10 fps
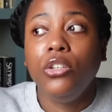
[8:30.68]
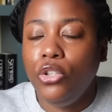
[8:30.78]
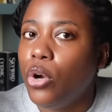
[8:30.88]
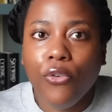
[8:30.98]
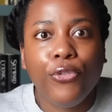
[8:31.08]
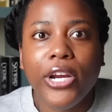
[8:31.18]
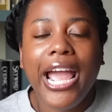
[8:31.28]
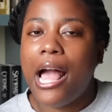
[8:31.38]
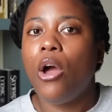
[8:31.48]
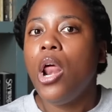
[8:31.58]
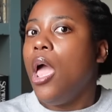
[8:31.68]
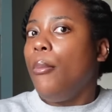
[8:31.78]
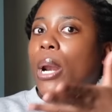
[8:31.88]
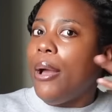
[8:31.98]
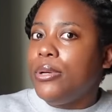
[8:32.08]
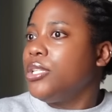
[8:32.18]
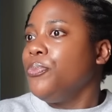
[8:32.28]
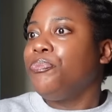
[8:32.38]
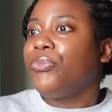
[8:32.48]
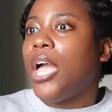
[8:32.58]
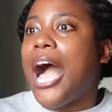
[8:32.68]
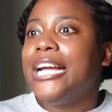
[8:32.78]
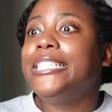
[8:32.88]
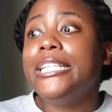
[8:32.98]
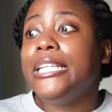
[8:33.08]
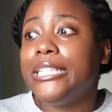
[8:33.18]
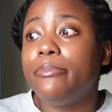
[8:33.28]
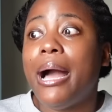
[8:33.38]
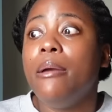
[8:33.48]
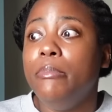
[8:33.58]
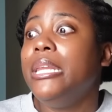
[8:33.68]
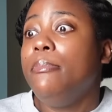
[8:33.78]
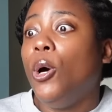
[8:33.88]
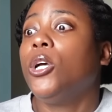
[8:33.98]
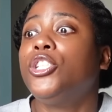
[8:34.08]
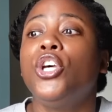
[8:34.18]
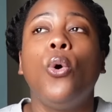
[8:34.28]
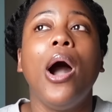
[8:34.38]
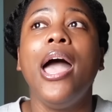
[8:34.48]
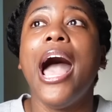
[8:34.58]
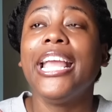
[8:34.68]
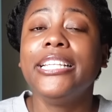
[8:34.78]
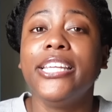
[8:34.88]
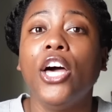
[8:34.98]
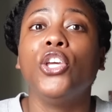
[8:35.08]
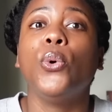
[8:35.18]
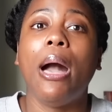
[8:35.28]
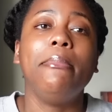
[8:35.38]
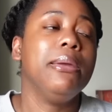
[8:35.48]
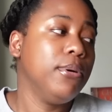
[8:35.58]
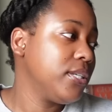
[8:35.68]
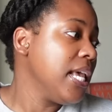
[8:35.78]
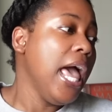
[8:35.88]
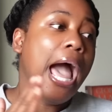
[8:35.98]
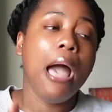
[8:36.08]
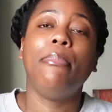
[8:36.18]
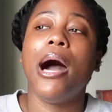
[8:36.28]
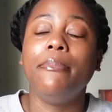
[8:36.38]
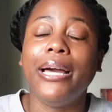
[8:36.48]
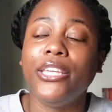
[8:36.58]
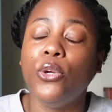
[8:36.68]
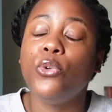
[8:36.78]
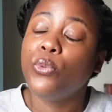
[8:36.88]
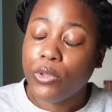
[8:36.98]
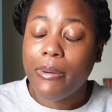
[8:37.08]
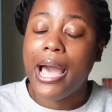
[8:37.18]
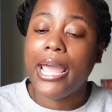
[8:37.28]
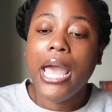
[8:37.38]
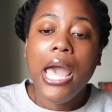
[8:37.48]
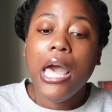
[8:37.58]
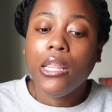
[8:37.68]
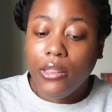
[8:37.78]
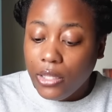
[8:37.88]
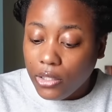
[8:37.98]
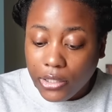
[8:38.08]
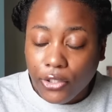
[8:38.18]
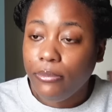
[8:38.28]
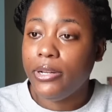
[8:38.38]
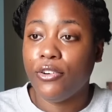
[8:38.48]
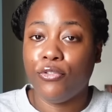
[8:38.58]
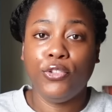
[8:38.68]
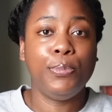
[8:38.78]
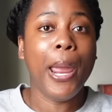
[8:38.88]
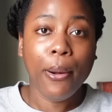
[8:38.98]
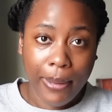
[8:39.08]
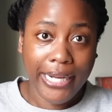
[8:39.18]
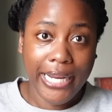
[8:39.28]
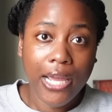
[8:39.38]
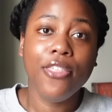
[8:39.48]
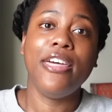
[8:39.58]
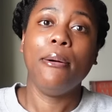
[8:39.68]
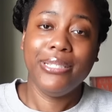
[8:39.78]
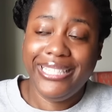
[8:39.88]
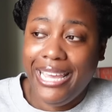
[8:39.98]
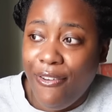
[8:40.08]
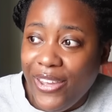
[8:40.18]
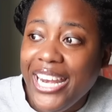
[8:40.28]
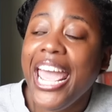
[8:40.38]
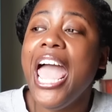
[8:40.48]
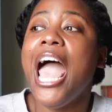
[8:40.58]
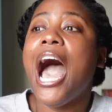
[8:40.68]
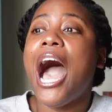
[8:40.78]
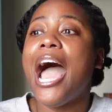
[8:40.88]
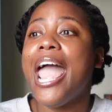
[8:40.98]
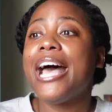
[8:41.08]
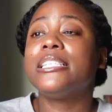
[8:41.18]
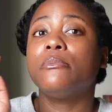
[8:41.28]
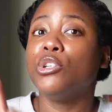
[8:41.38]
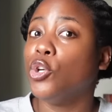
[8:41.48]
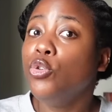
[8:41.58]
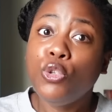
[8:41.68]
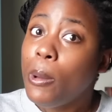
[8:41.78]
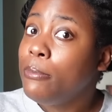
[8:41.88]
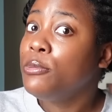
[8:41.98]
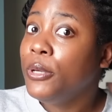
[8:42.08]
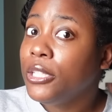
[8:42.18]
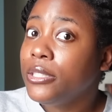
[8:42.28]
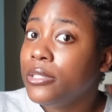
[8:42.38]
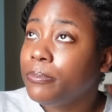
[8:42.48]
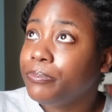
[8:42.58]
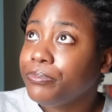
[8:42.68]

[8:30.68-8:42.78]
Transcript: don't freak out, but I didn't get to buy many books. So I can tell you how many books I bought in my youth with the little bit of spare money that was given. I had some Goosebumps books,